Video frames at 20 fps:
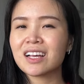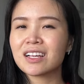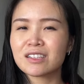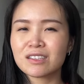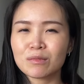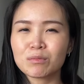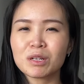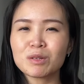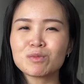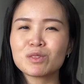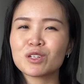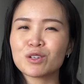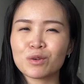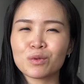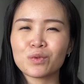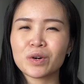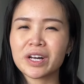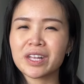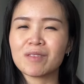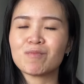Sometimes you don't
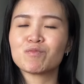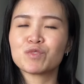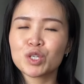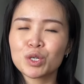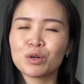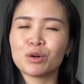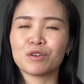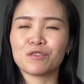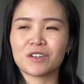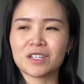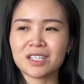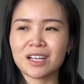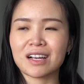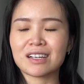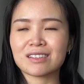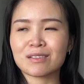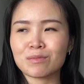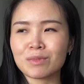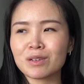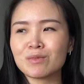want too
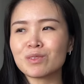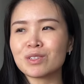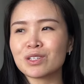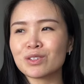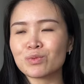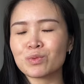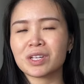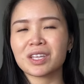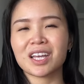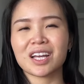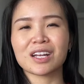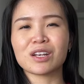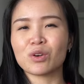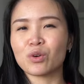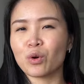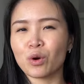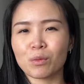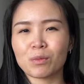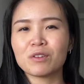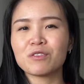oversized. Sometimes you just want like a
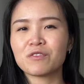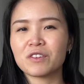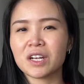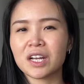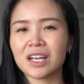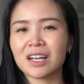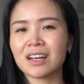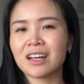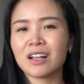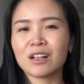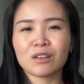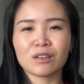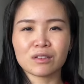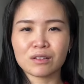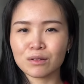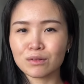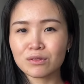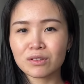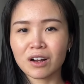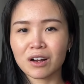normal fitting
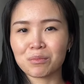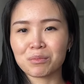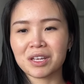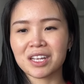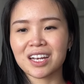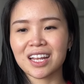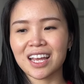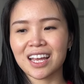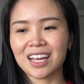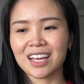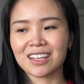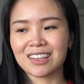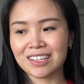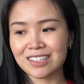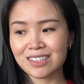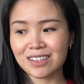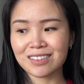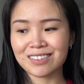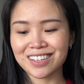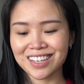loose garment, and
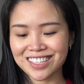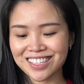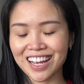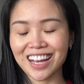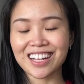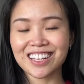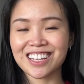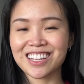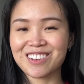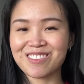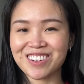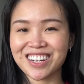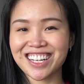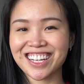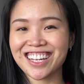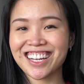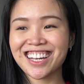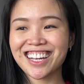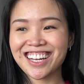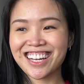this is exactly
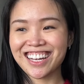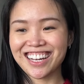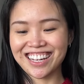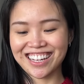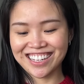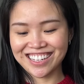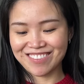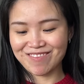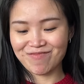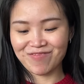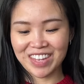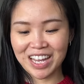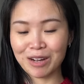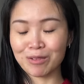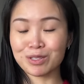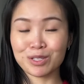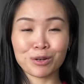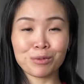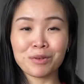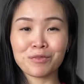what I
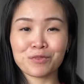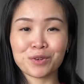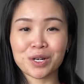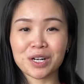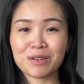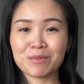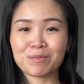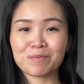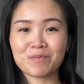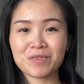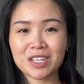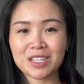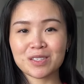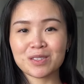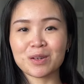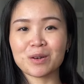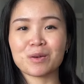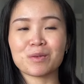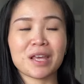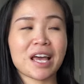was hoping for.
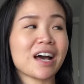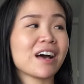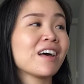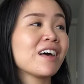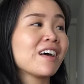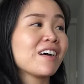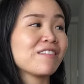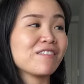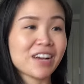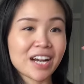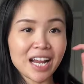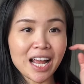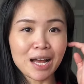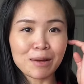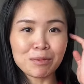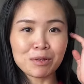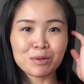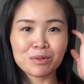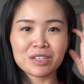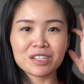So yeah, very
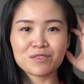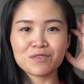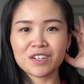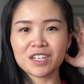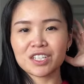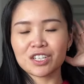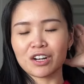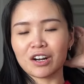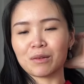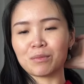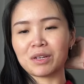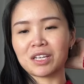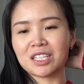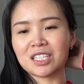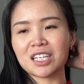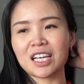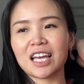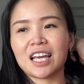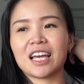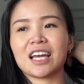happy with this finished
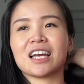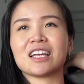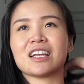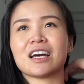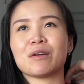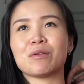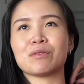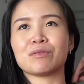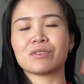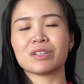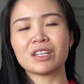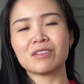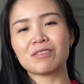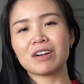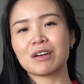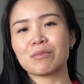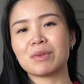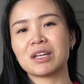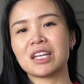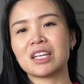garment, and I would really
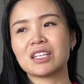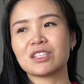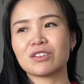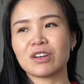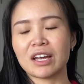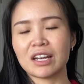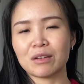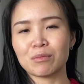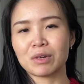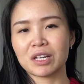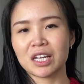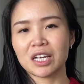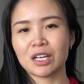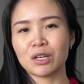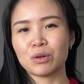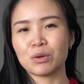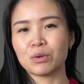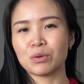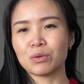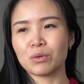recommend it to anybody
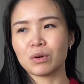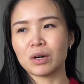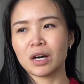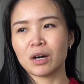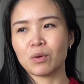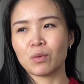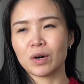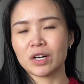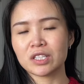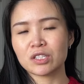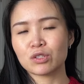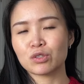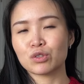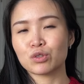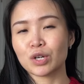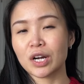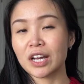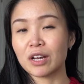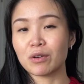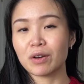who wants to
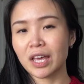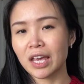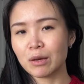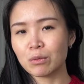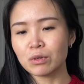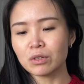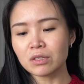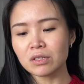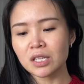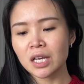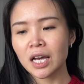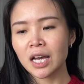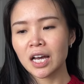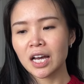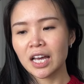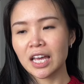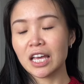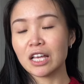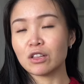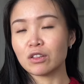try out cables.
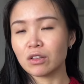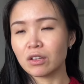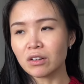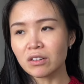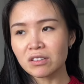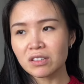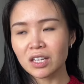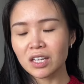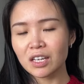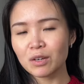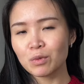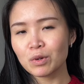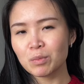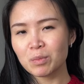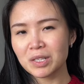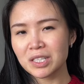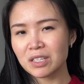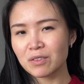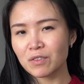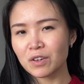It looks like it would
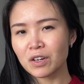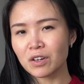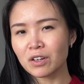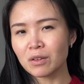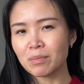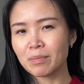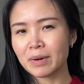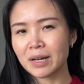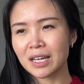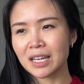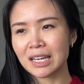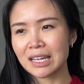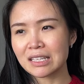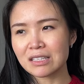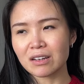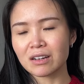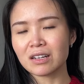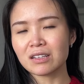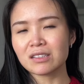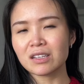be difficult, but it's
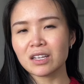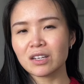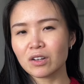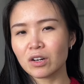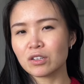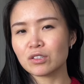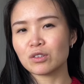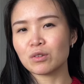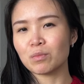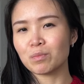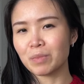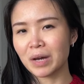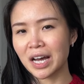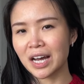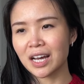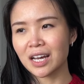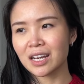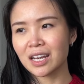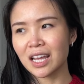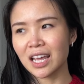honestly not too
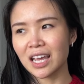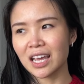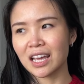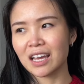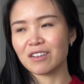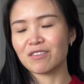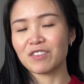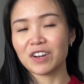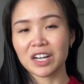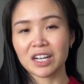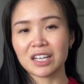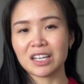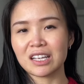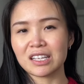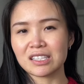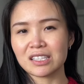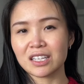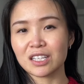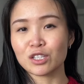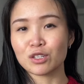bad and very
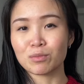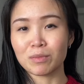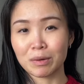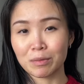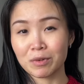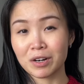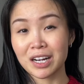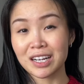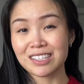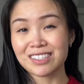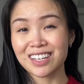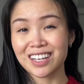easy to memorize.